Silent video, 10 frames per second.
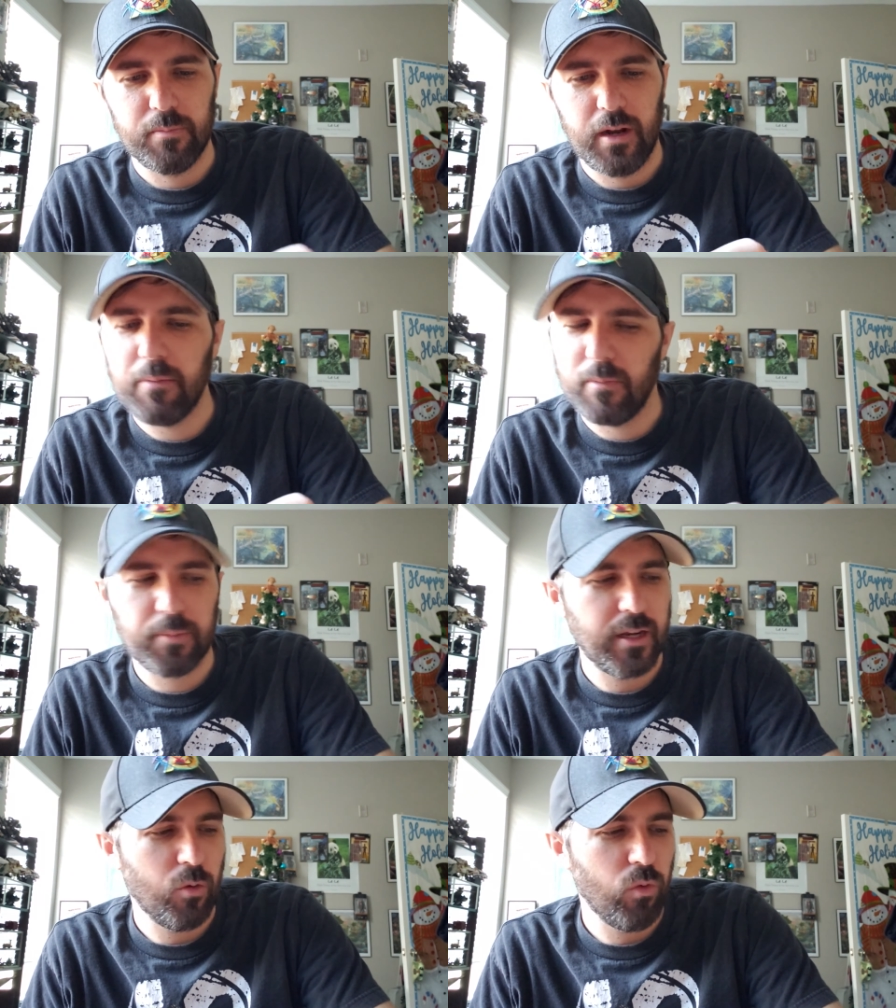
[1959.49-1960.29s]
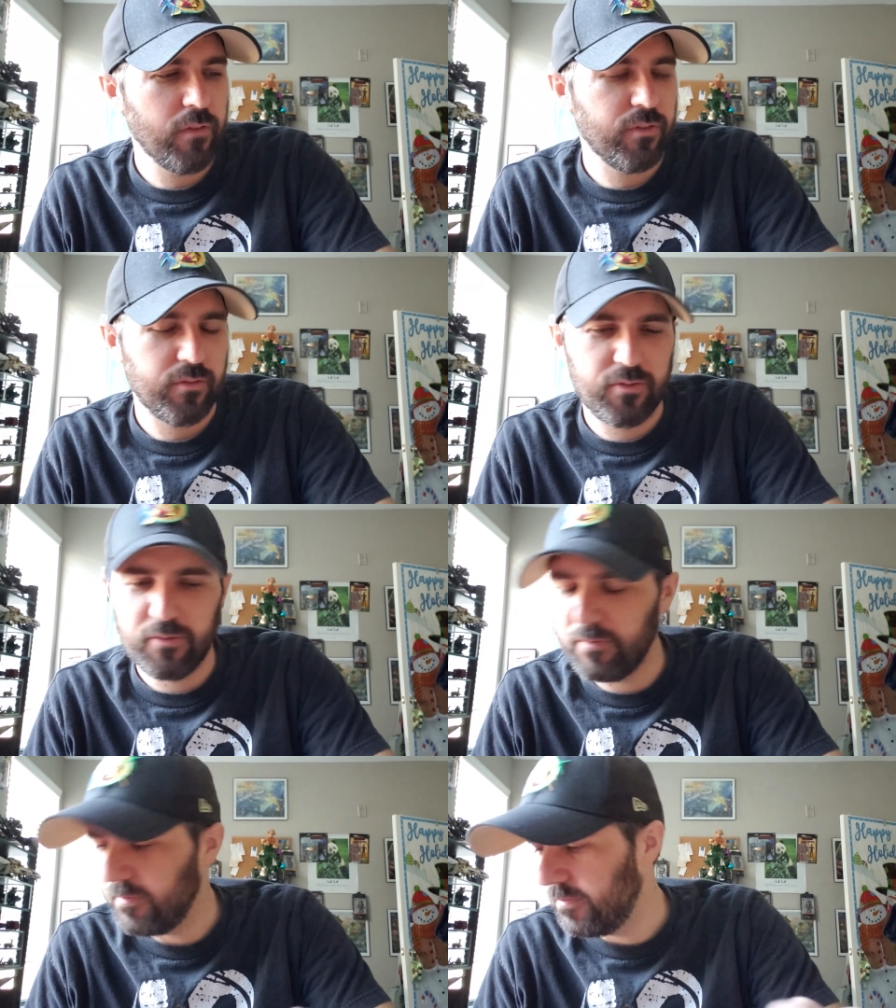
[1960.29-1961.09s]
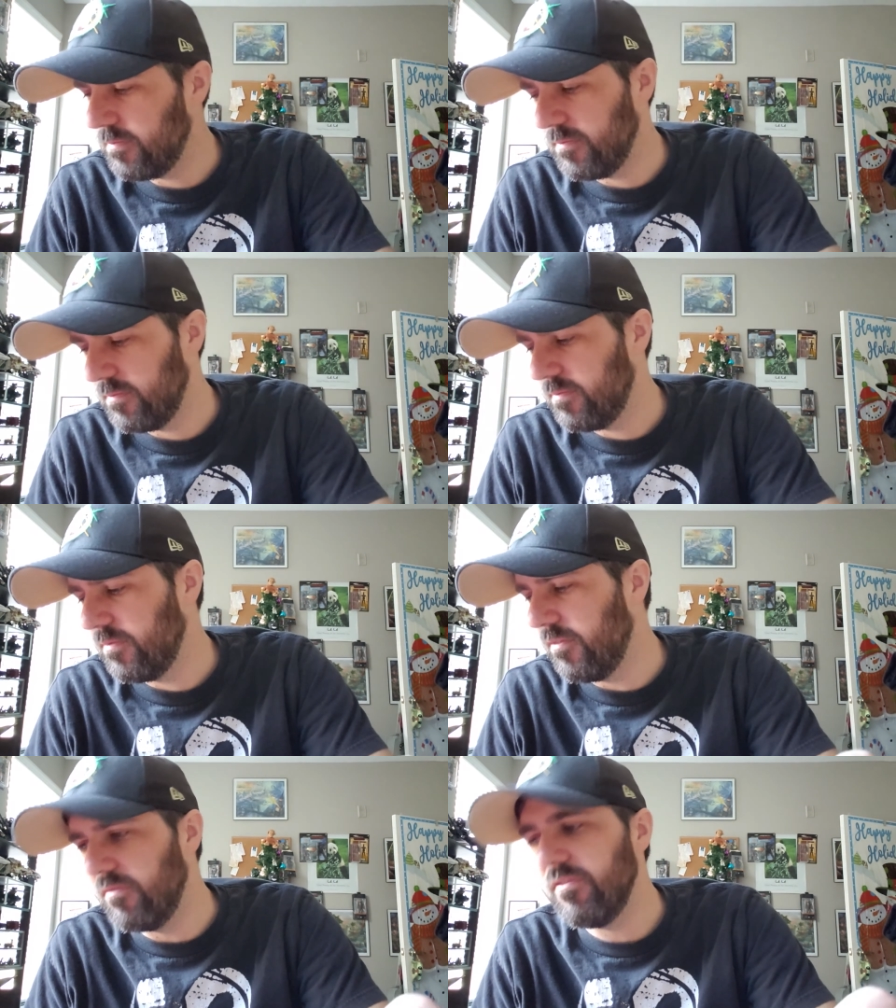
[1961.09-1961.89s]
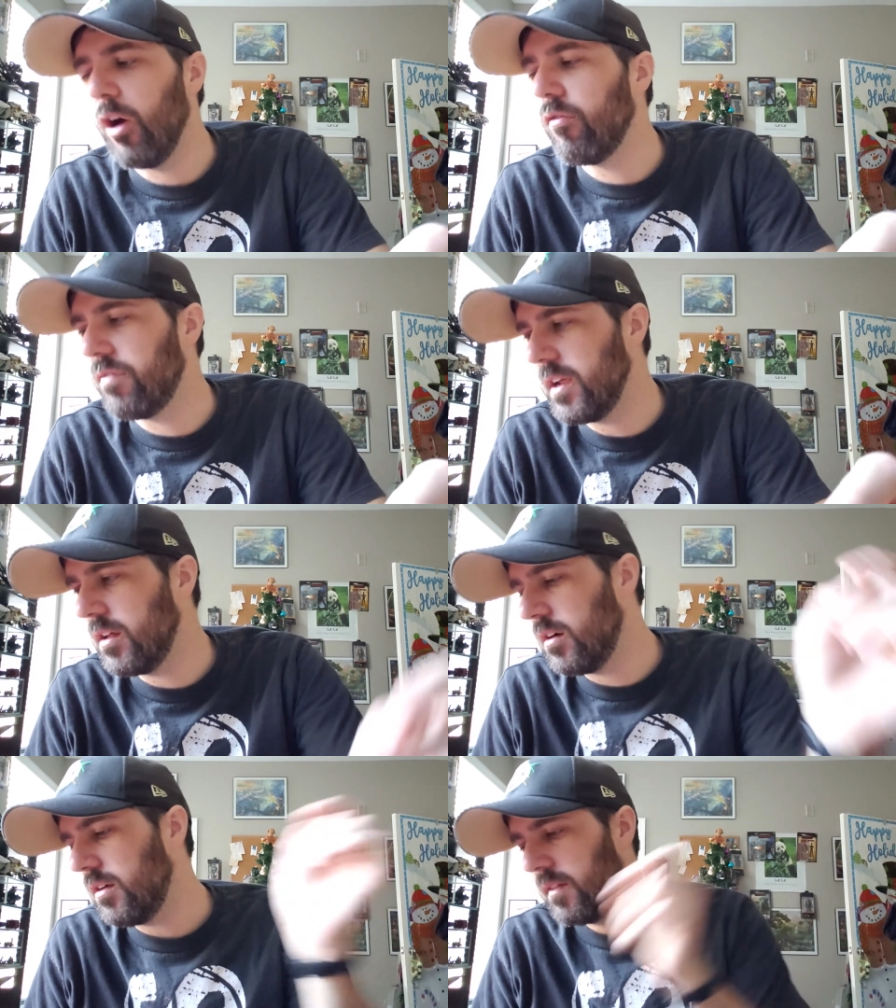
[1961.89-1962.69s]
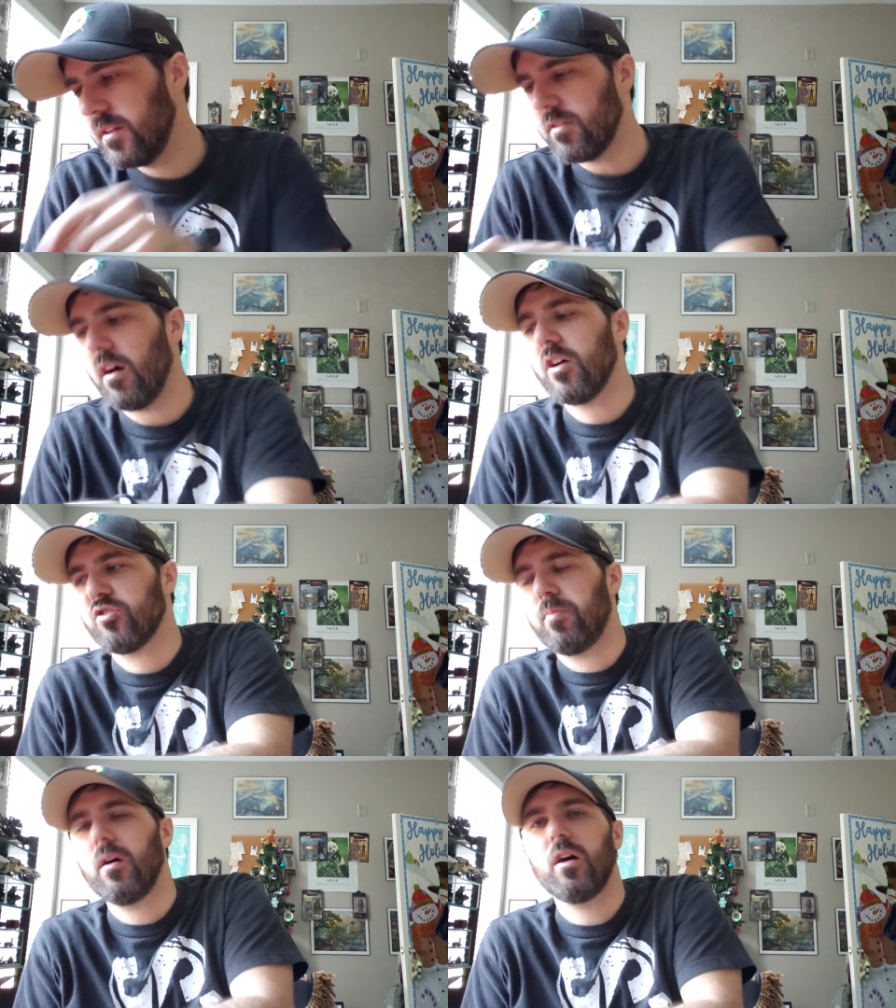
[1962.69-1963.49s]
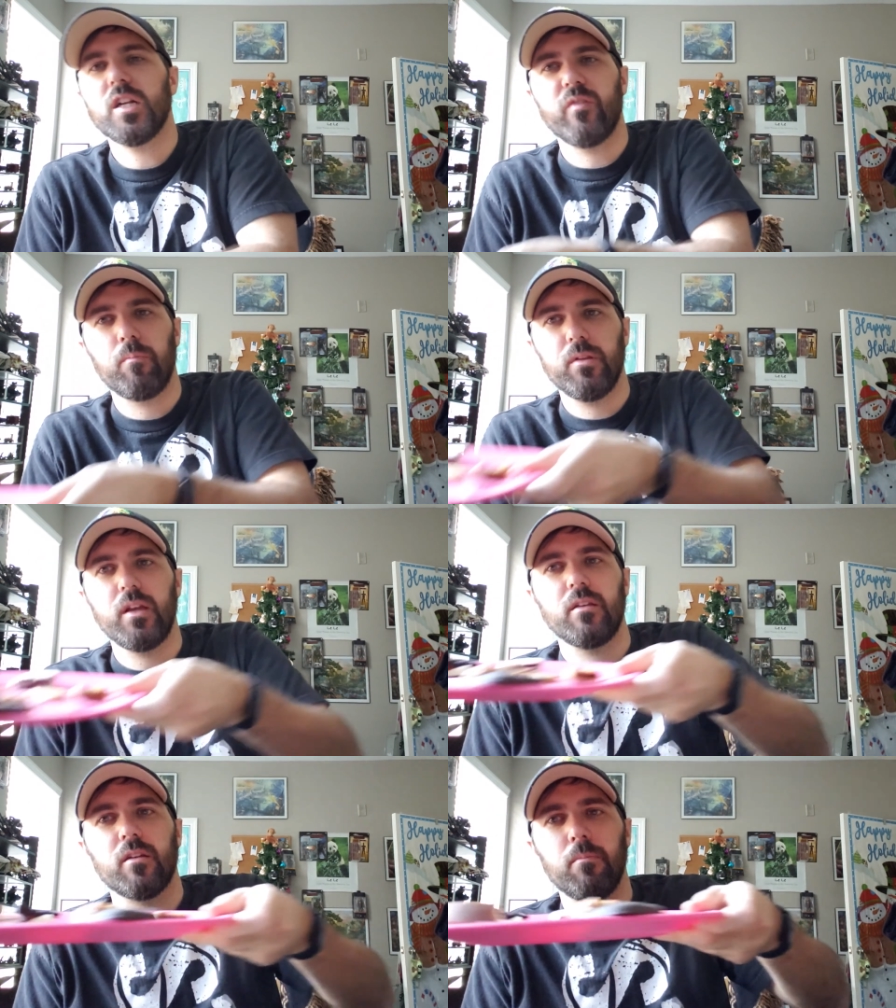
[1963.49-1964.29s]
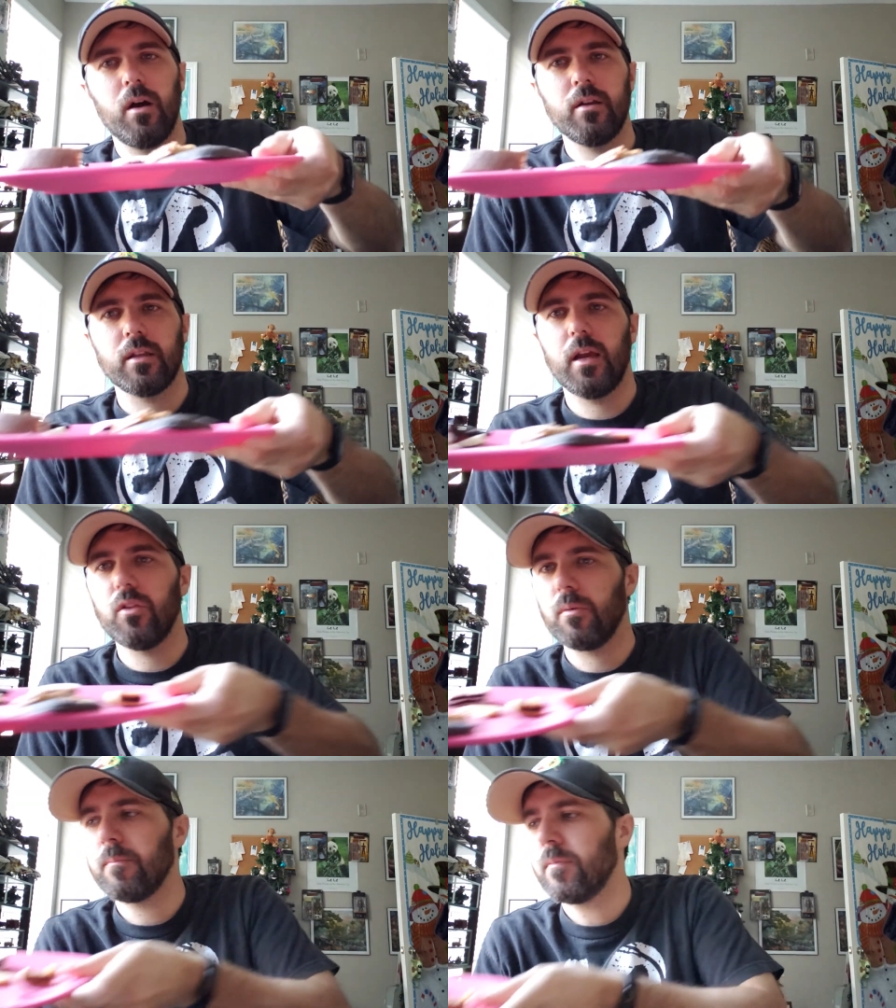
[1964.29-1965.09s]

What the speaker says: But I'm getting a whiff of Velveeta and this hodgepodge of a plate combined together.